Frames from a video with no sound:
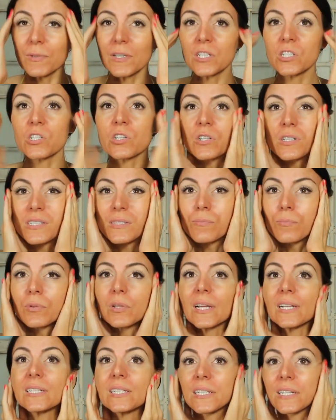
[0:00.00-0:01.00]
make sure it's
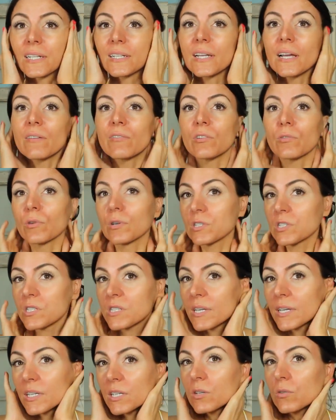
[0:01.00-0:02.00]
blended in everywhere,
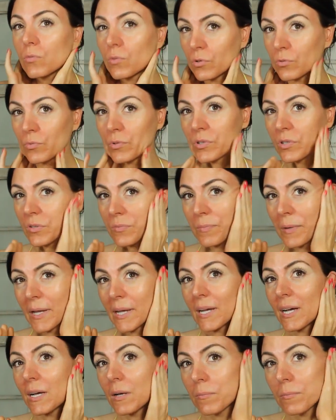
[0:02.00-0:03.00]
just like you would with your
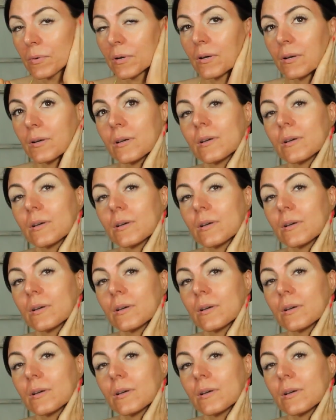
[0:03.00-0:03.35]
makeup.